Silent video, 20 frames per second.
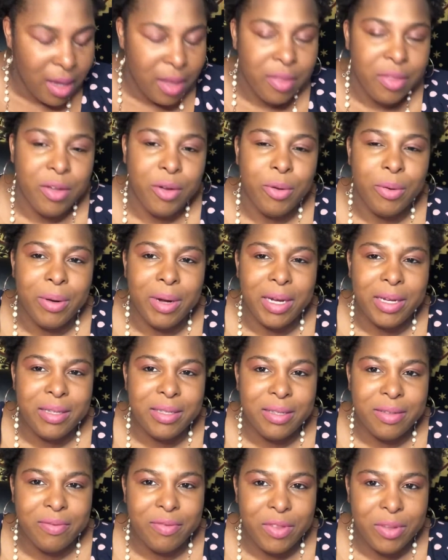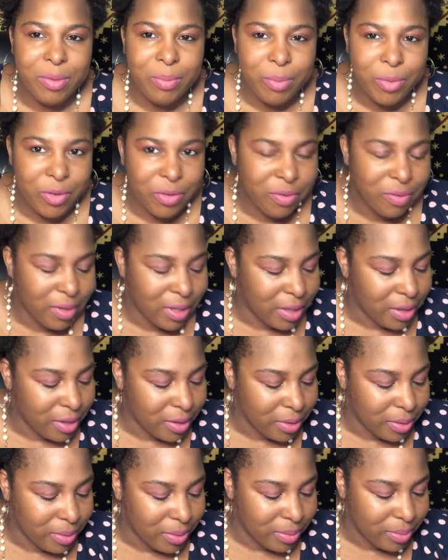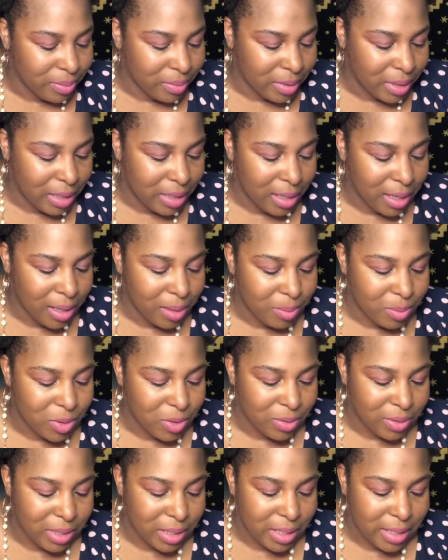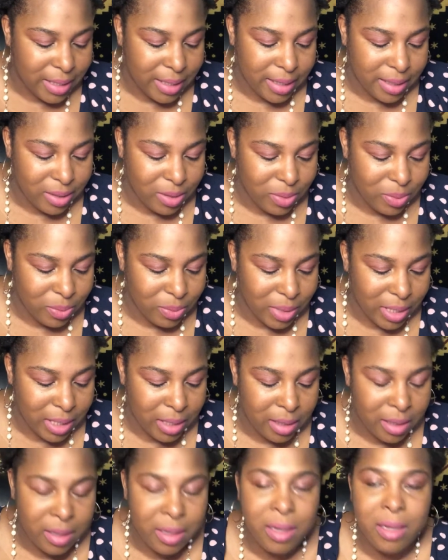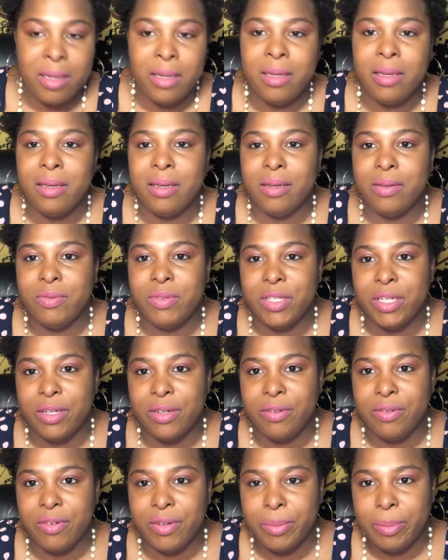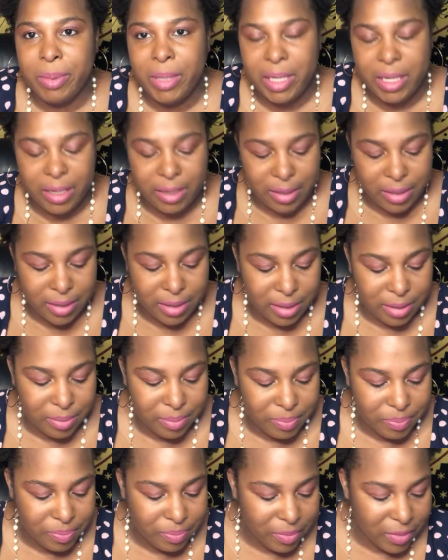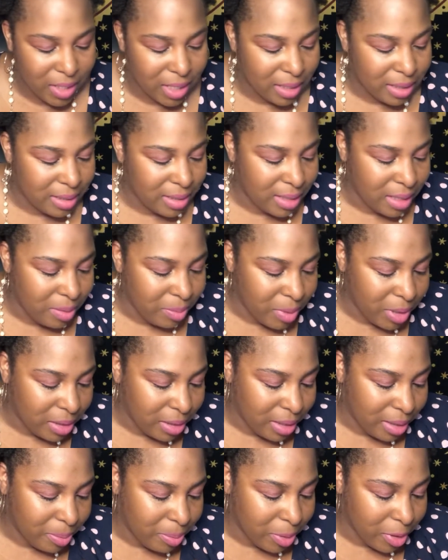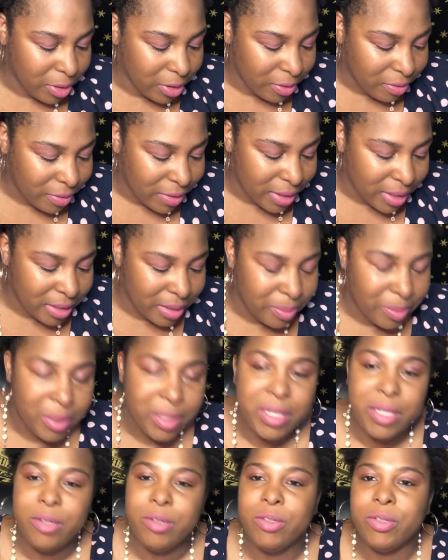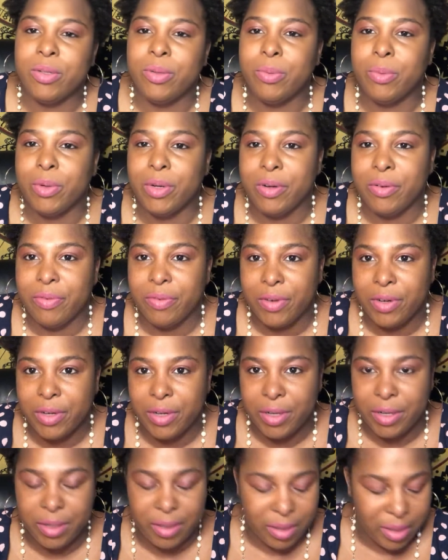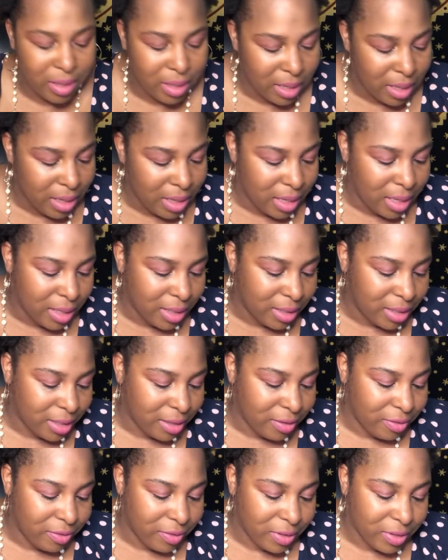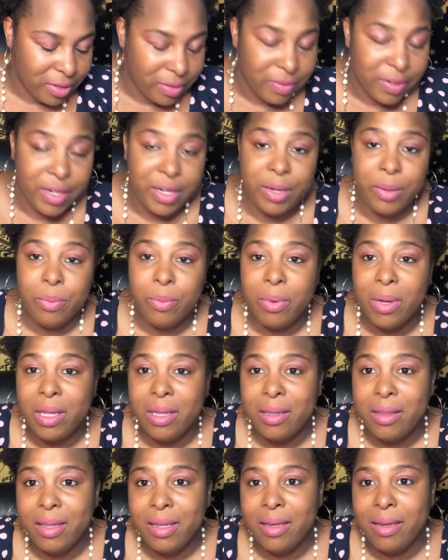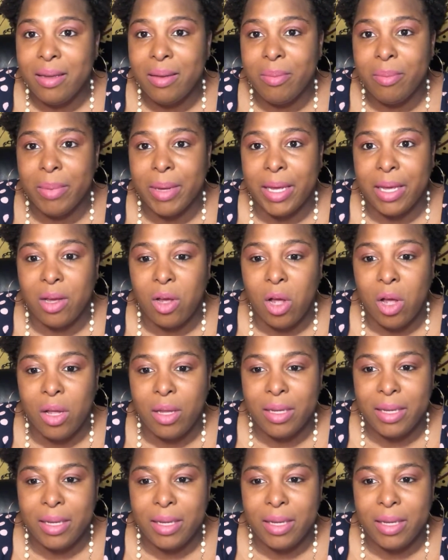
The crux of the movie, though, comes when she gets wind of Jennifer Peterson, a seemingly perfect potential ward for her. Jennifer is very wealthy, and by all